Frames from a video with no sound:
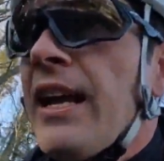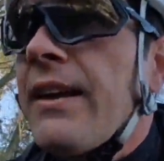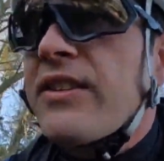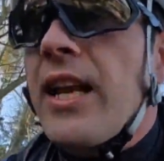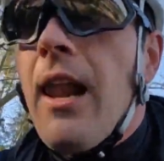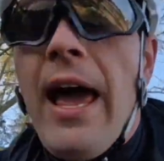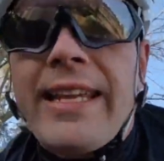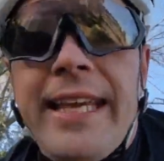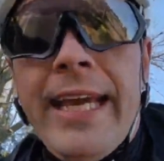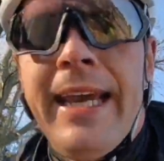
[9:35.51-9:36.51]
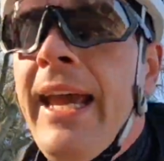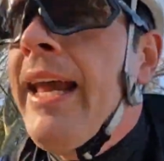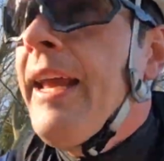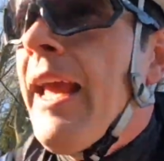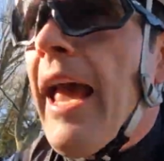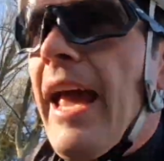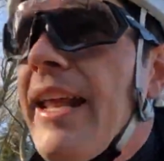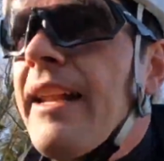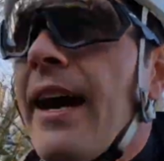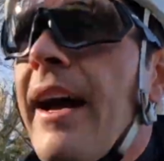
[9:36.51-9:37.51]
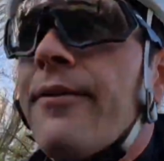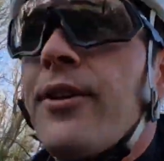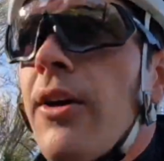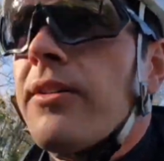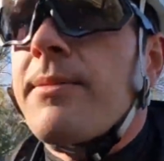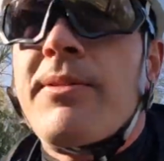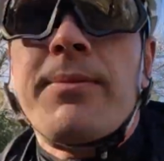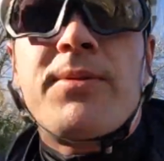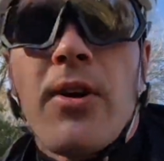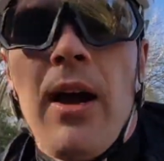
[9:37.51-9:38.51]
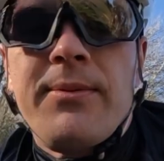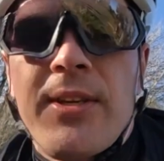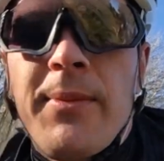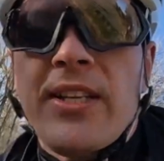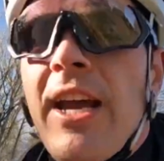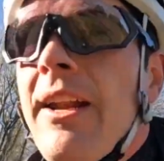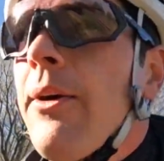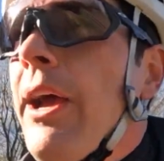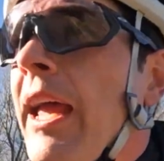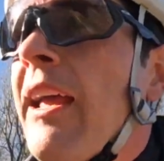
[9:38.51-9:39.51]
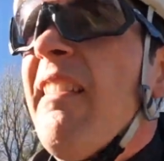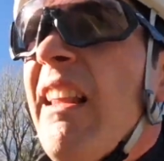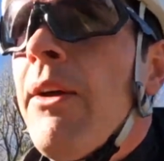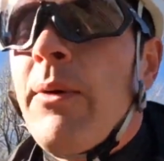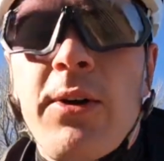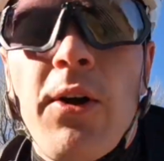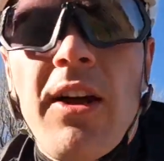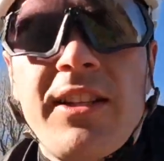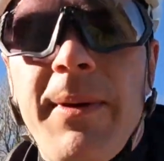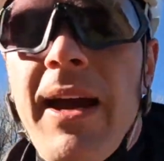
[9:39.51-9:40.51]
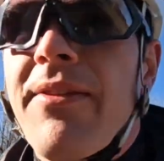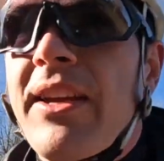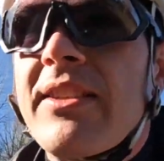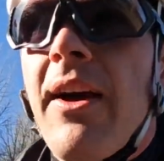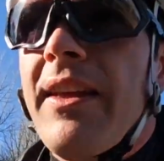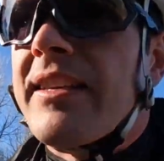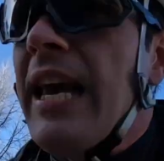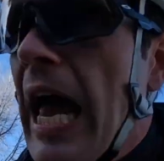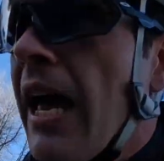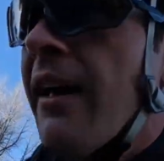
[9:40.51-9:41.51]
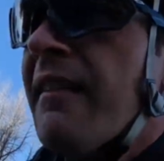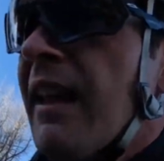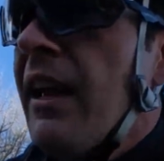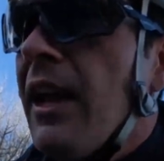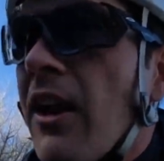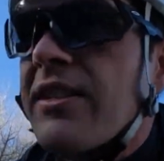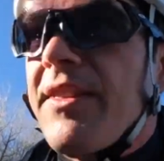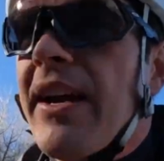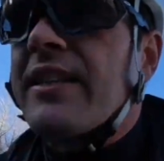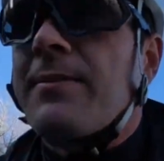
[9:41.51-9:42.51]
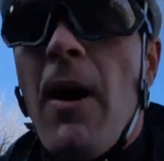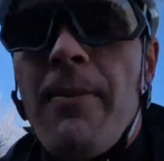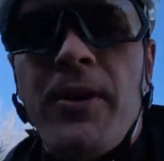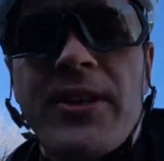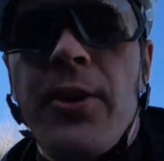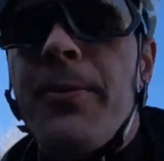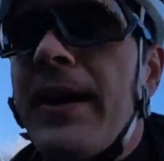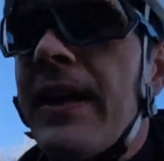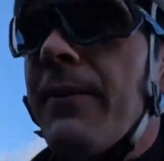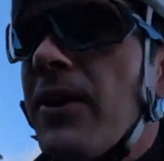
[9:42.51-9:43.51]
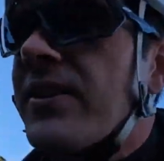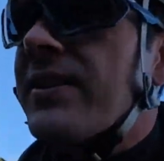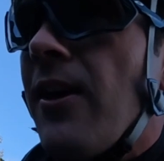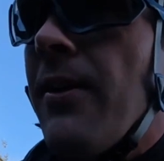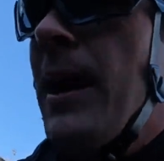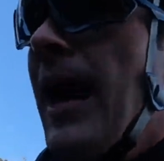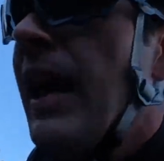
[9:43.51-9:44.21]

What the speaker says: Give us a like. And if you're not subscribed to my channel, we talk lots about things like this. Lots of things. It's my personal opinion most of the time.